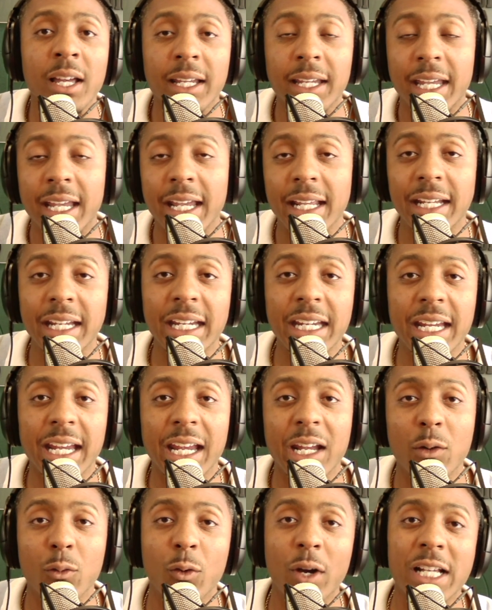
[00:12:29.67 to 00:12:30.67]
Kenny
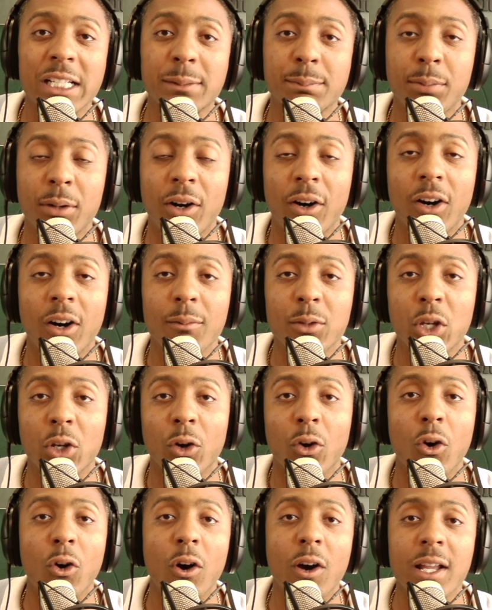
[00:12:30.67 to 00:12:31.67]
in West Palm, you're
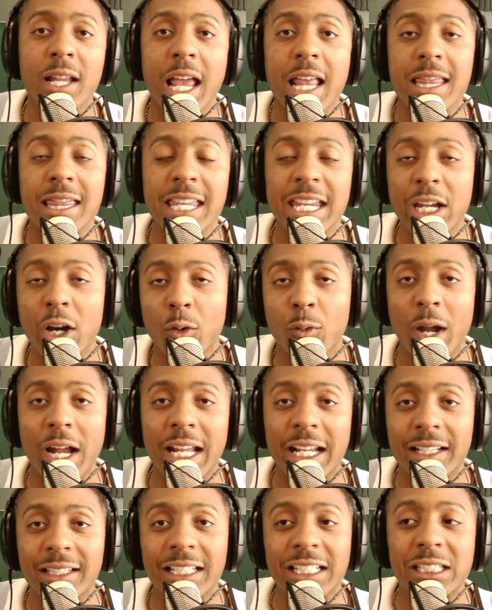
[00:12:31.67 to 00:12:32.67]
on
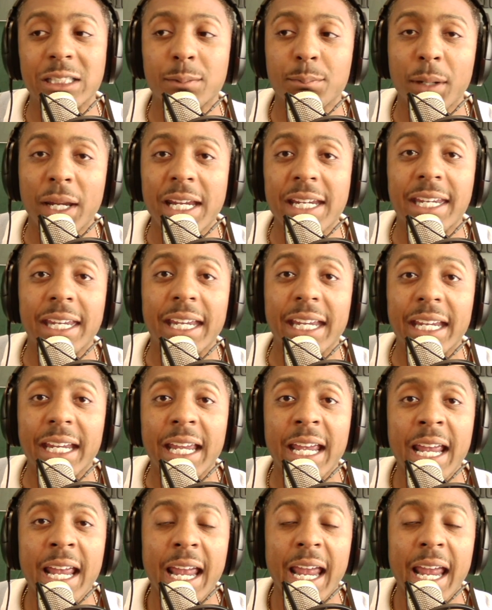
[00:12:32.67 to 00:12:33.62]
Theoretically Speaking.